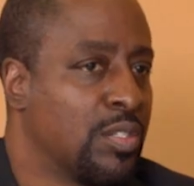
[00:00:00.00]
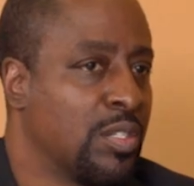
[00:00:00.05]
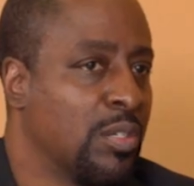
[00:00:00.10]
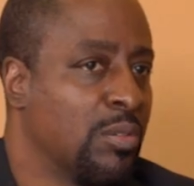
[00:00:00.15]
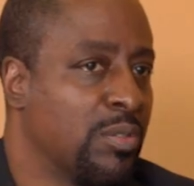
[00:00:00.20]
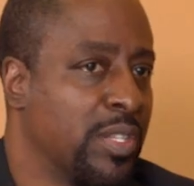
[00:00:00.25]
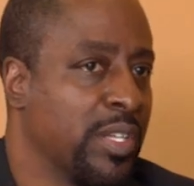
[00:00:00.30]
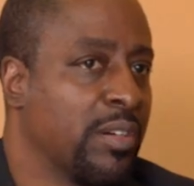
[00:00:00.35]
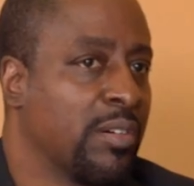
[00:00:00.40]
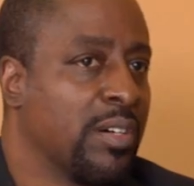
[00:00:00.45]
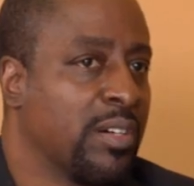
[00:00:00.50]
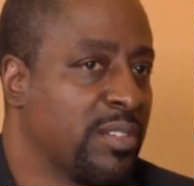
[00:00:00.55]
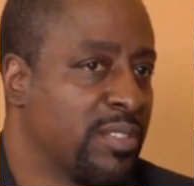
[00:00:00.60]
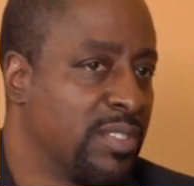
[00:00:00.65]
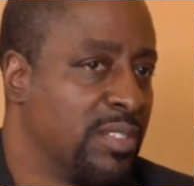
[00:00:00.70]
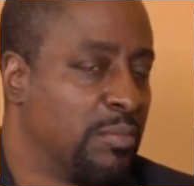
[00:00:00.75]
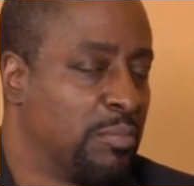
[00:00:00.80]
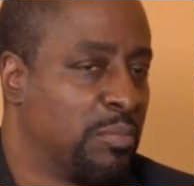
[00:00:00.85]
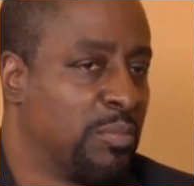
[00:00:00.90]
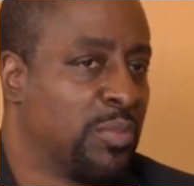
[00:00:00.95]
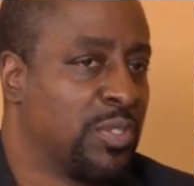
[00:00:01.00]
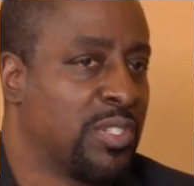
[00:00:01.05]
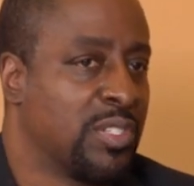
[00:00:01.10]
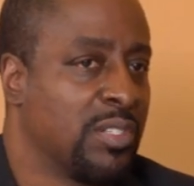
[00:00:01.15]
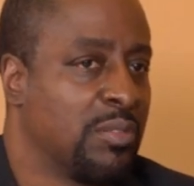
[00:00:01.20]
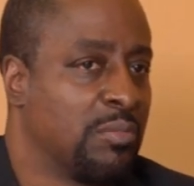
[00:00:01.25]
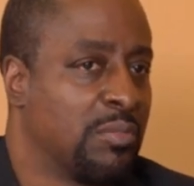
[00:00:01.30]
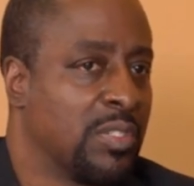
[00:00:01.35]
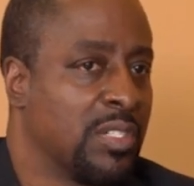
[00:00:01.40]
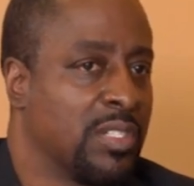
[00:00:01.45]
So there are some
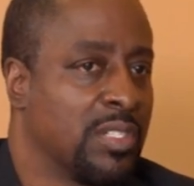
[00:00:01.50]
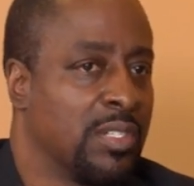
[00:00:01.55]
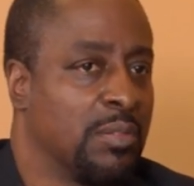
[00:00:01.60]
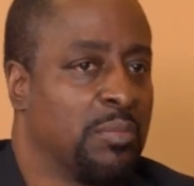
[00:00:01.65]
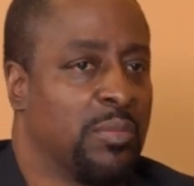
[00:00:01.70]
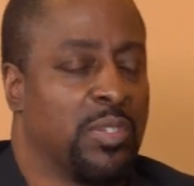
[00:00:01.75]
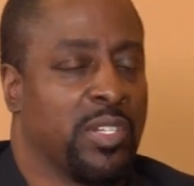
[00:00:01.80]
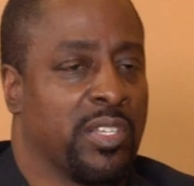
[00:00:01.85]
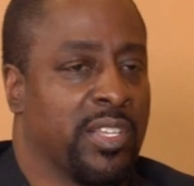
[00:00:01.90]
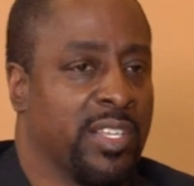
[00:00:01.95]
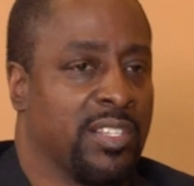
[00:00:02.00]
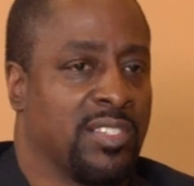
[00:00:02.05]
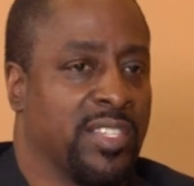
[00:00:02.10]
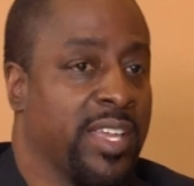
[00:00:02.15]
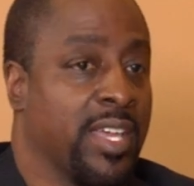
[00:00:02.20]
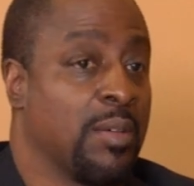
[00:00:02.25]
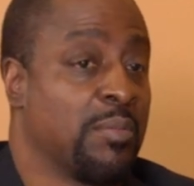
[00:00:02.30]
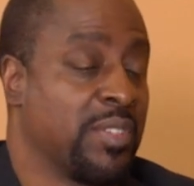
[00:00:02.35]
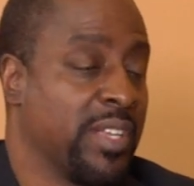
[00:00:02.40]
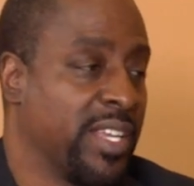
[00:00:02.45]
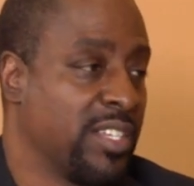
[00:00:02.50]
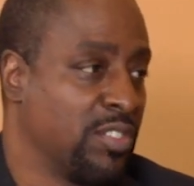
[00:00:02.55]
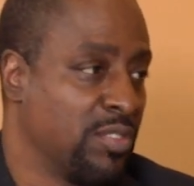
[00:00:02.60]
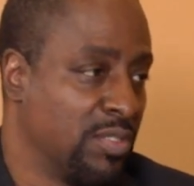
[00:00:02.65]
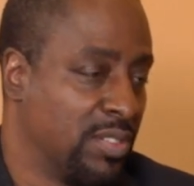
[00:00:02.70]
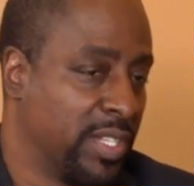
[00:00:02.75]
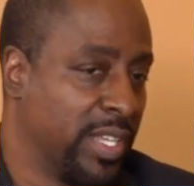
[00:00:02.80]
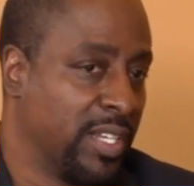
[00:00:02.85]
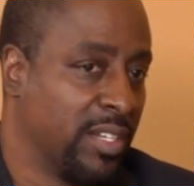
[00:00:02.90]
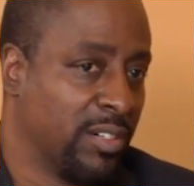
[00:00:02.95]
some some exams, as you
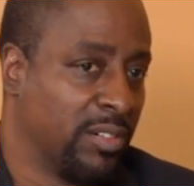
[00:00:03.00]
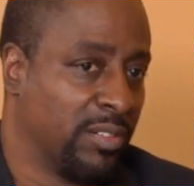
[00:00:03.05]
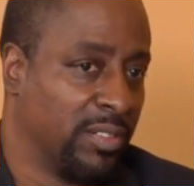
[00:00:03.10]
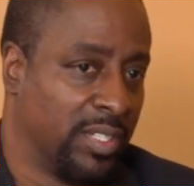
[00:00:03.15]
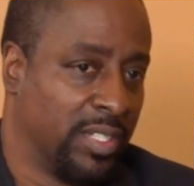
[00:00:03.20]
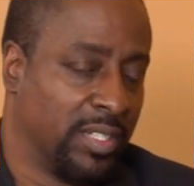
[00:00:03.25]
stated,